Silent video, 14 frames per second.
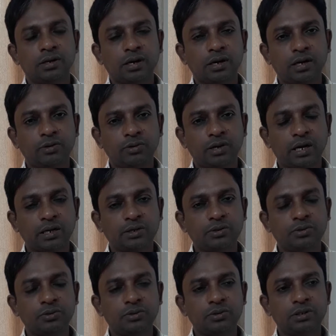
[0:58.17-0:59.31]
I would like
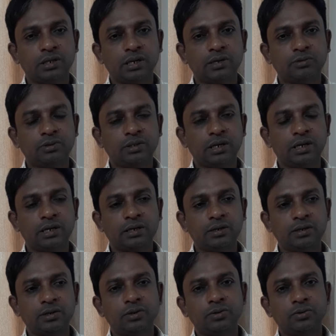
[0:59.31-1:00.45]
to tell you that
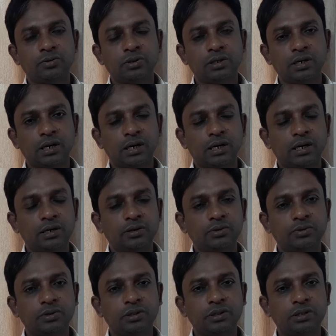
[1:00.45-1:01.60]
we are
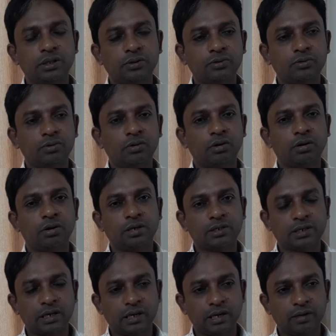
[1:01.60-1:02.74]
with you all
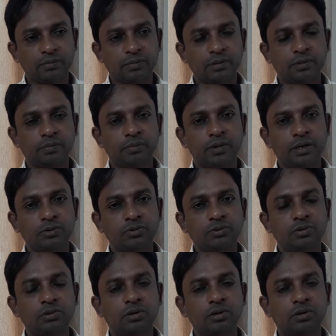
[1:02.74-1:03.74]
time, by hook